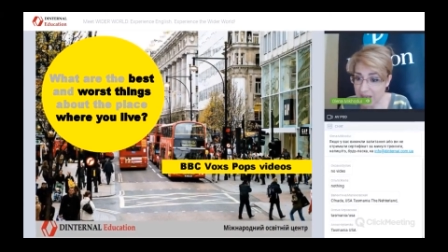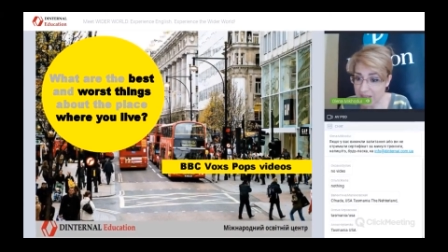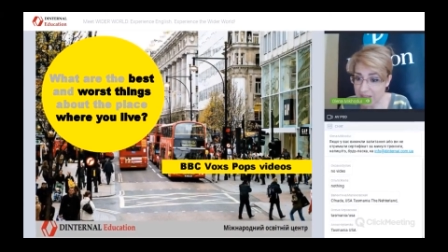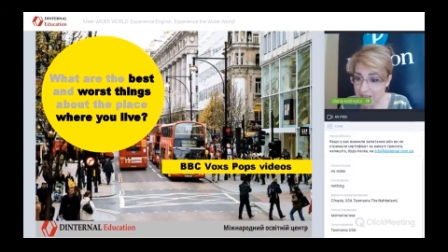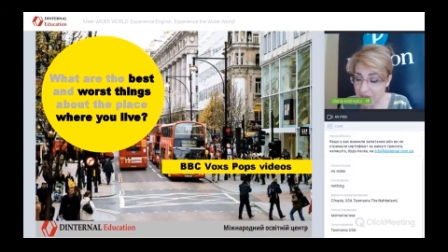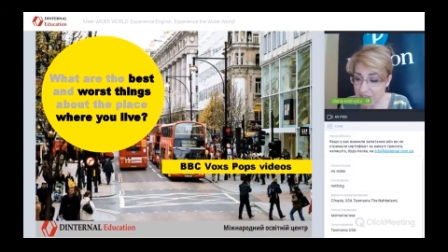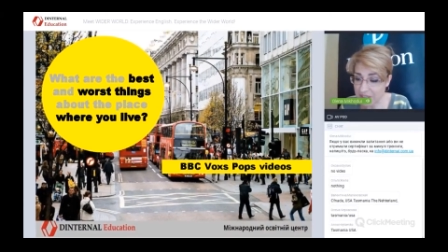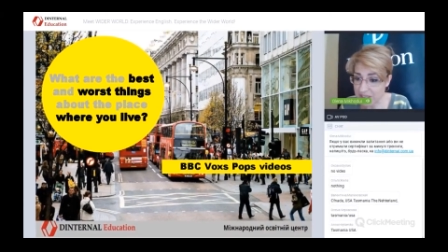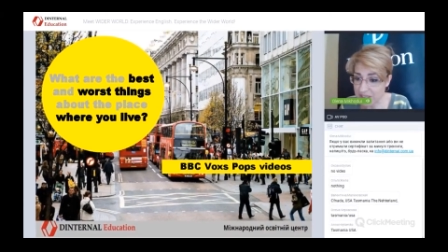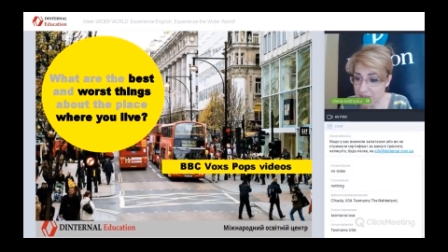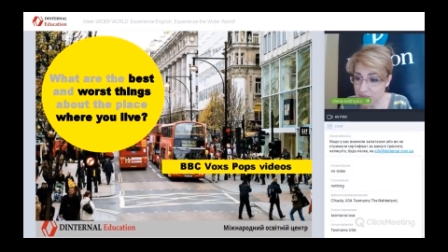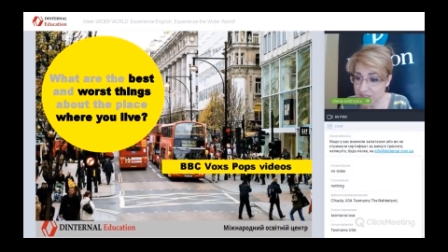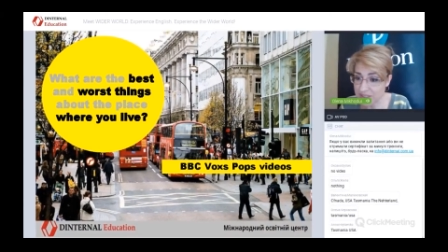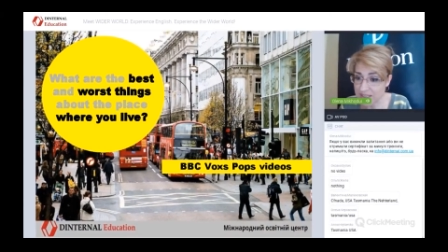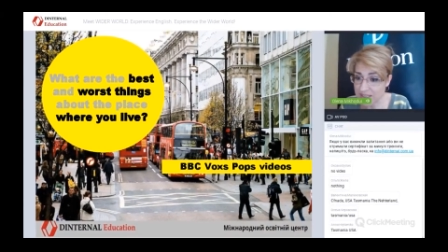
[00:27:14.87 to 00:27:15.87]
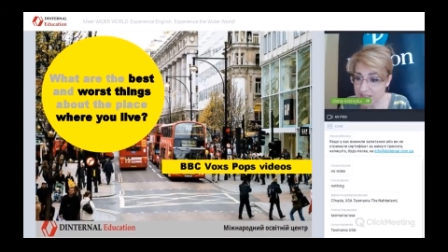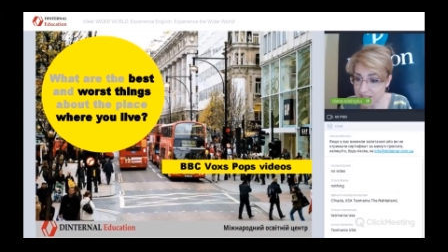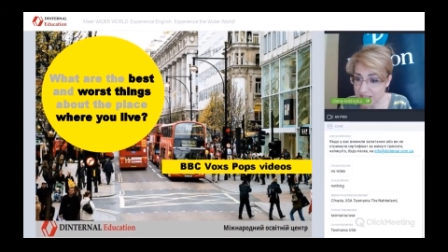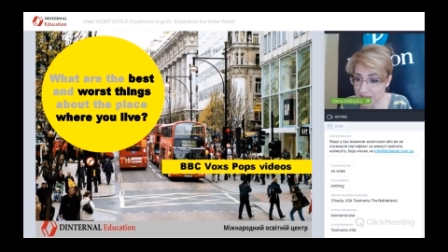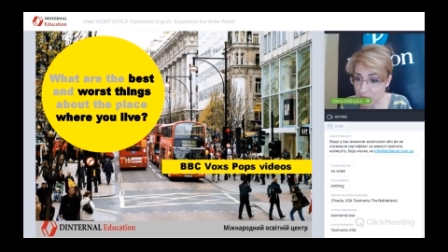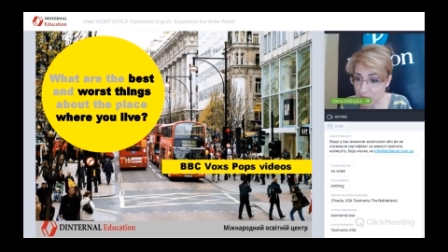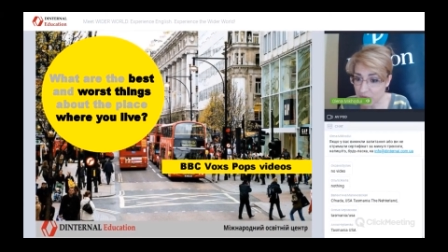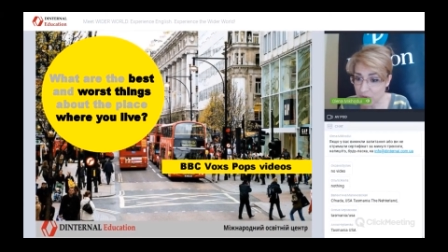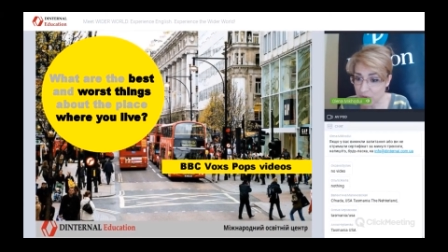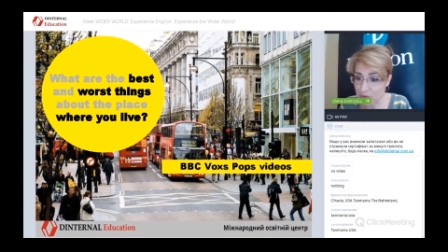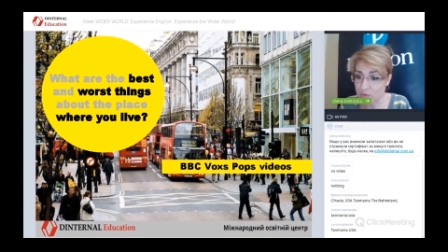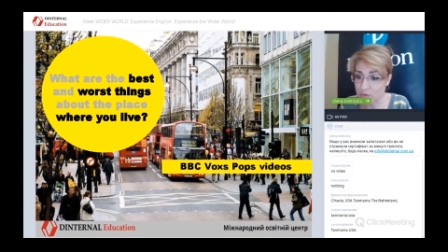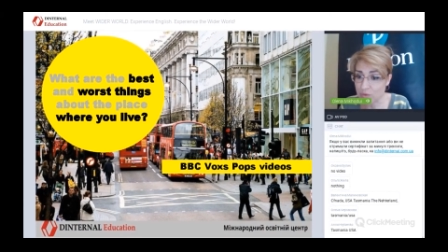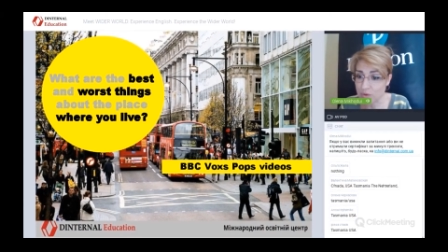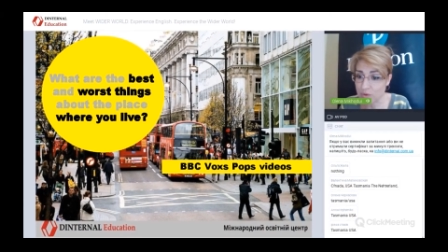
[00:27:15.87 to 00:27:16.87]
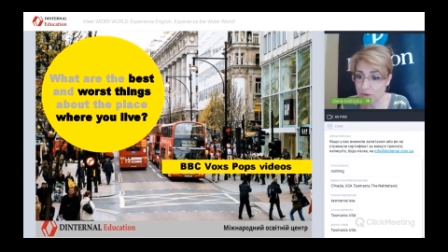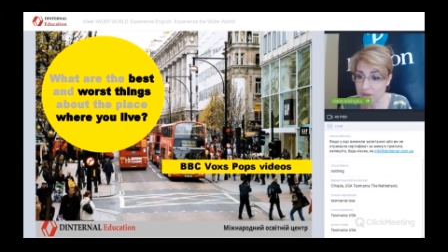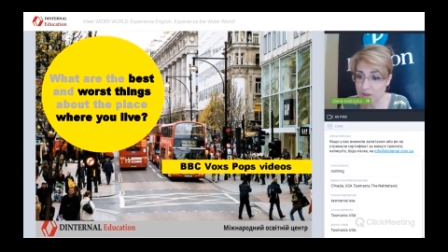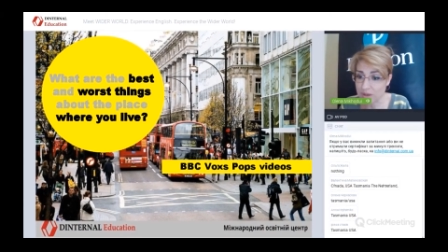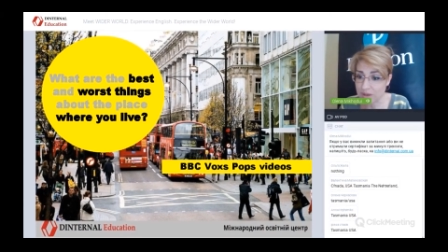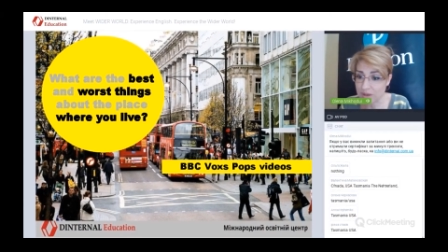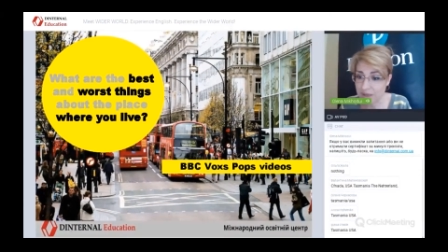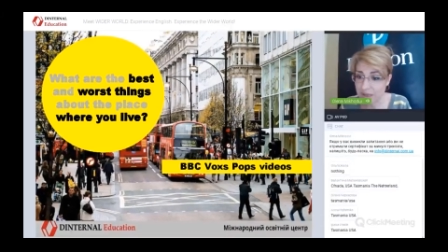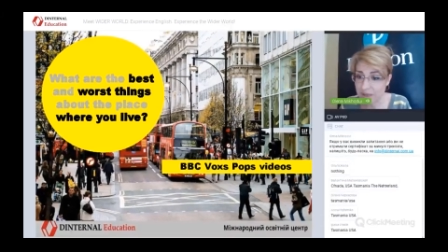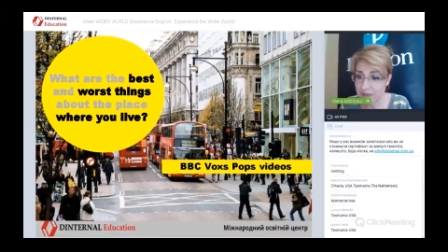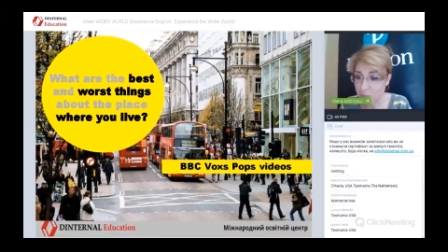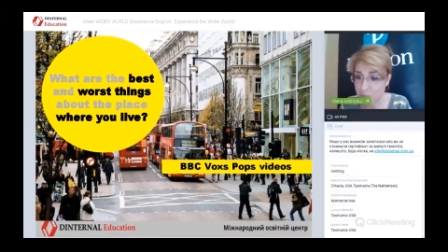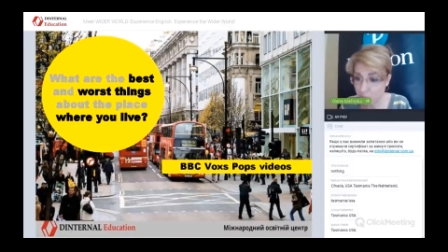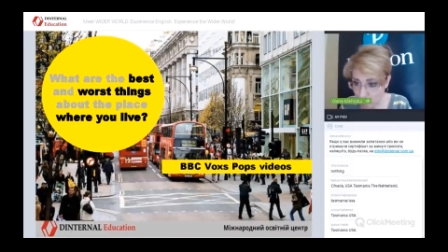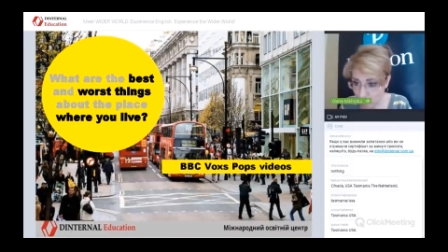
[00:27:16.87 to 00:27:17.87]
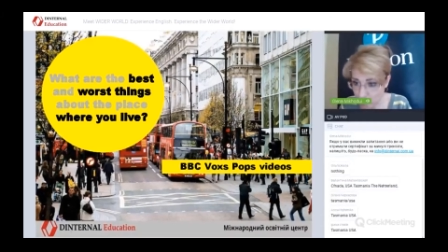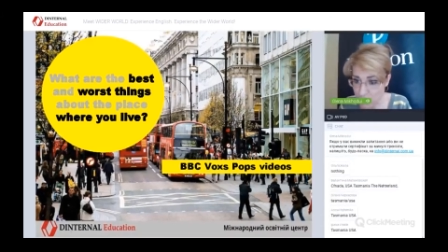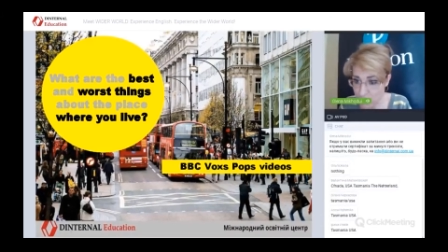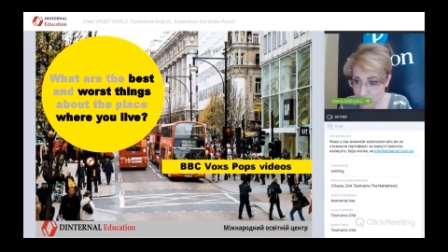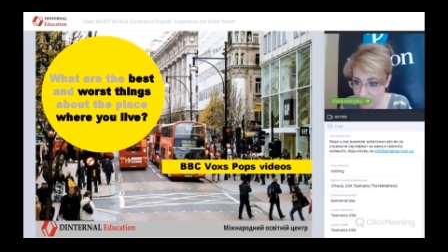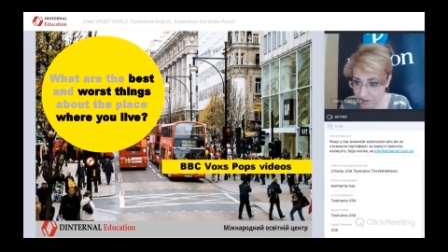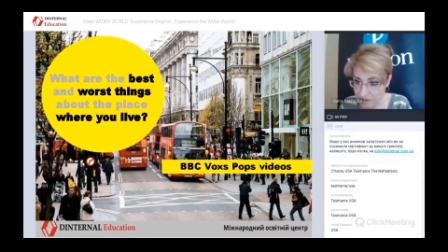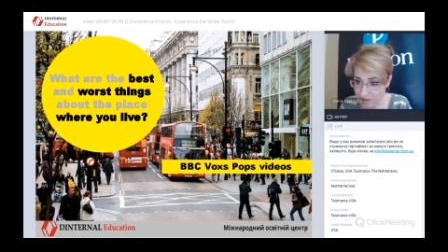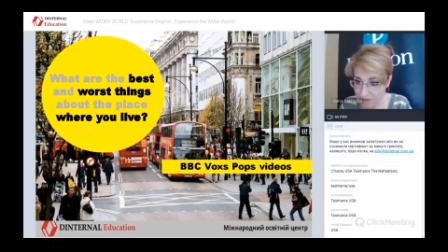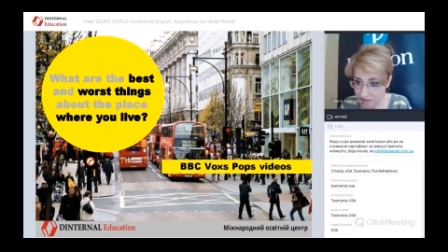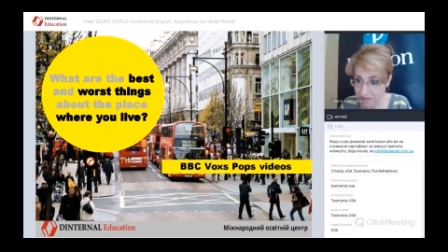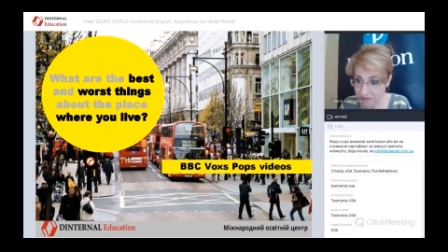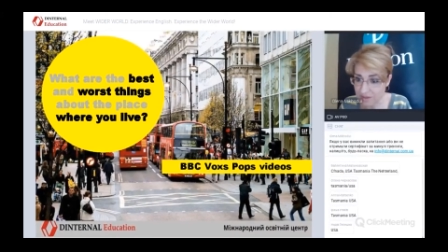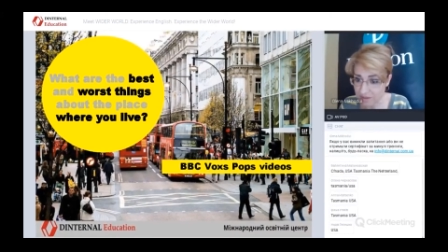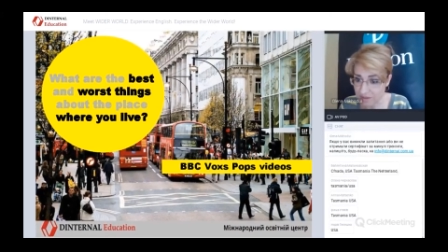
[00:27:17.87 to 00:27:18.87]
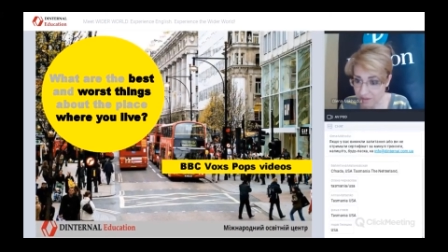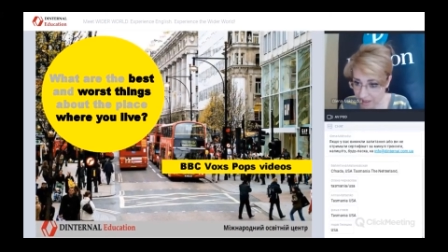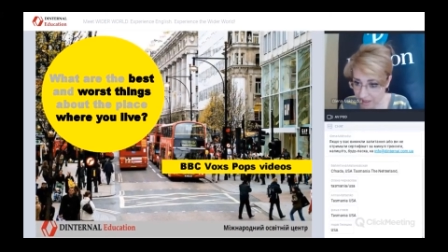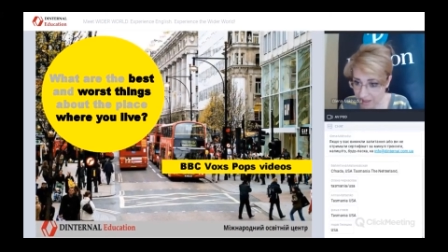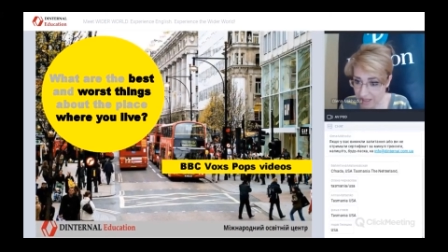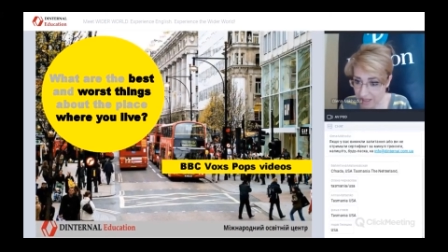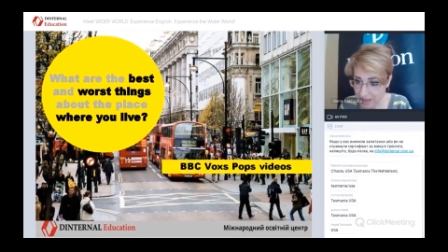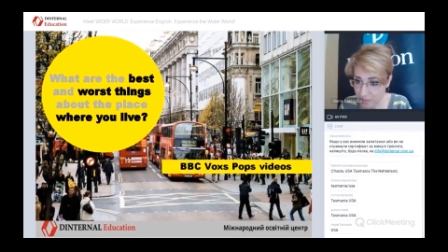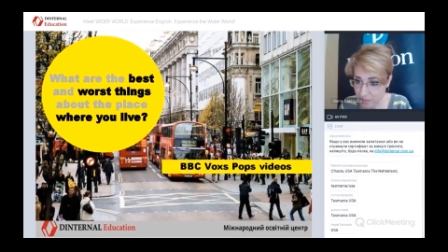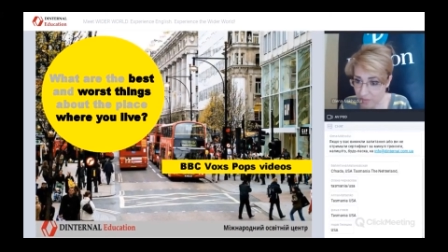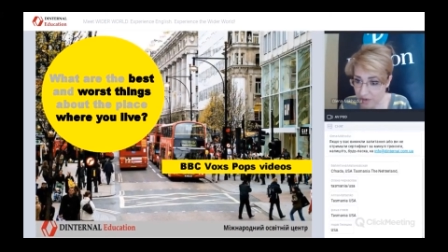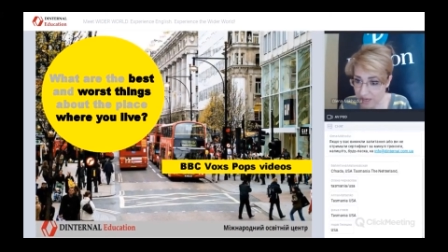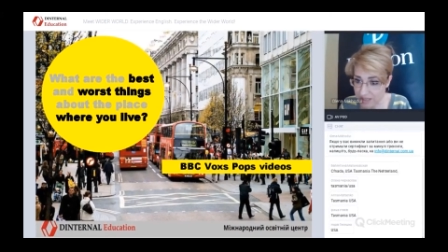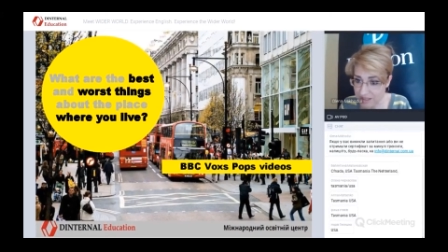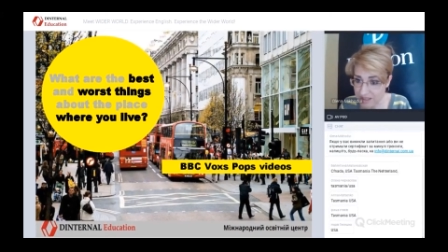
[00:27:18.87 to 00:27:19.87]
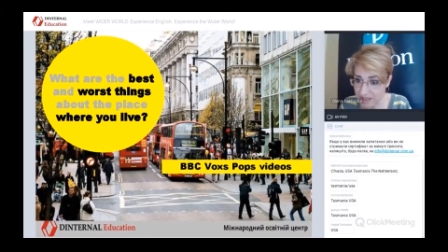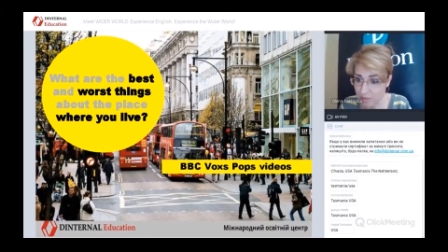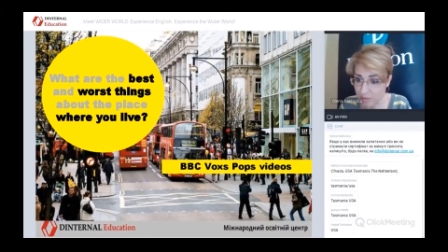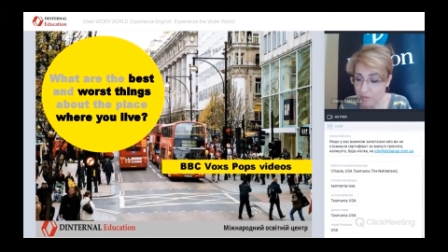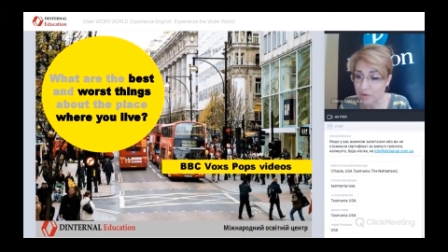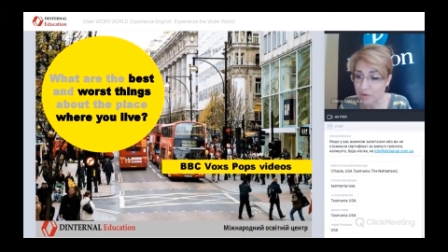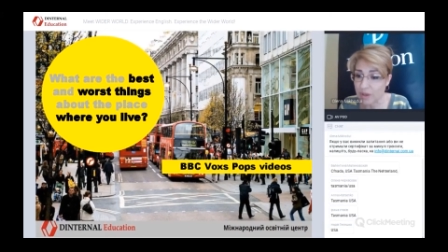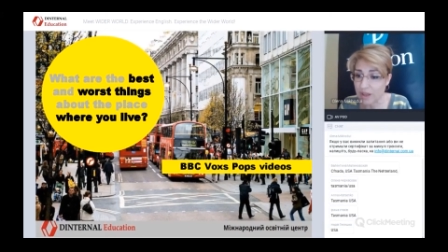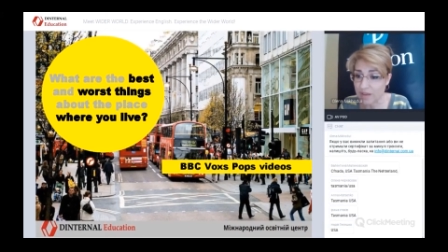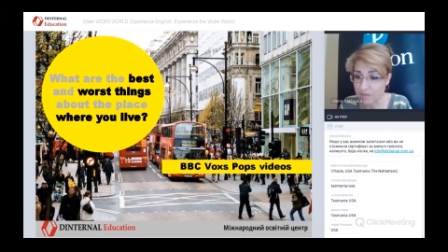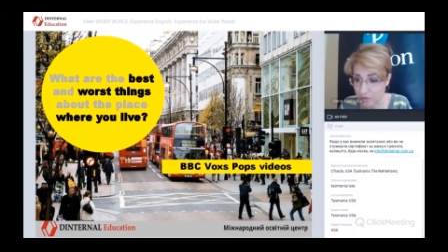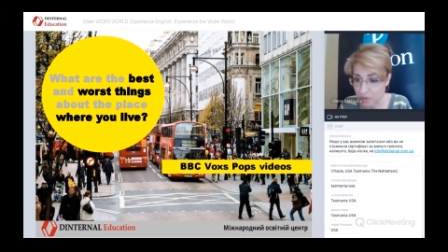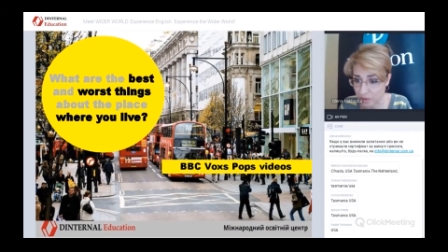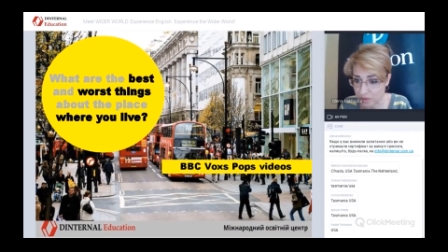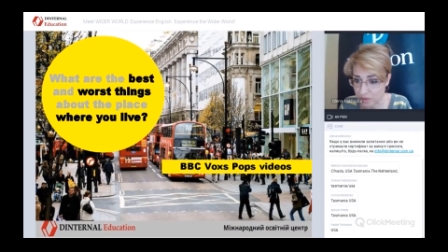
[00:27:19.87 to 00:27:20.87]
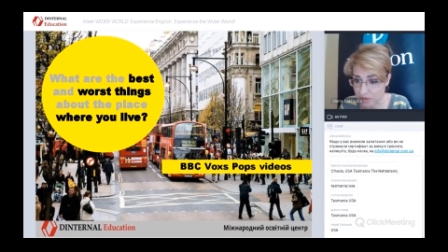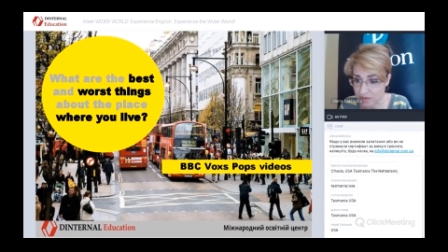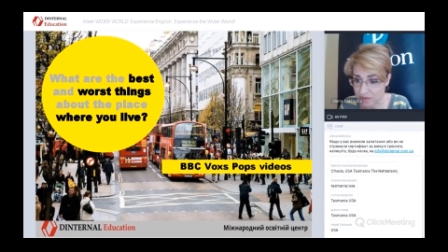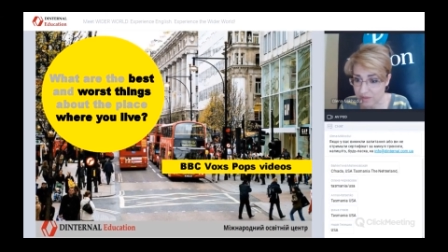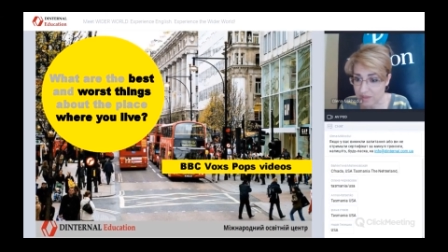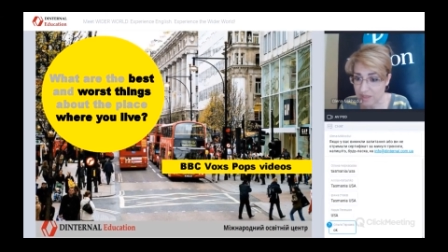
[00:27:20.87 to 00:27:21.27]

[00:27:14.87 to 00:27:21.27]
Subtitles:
As far as I understand, some of you have watched the clip, right? Some of you have not.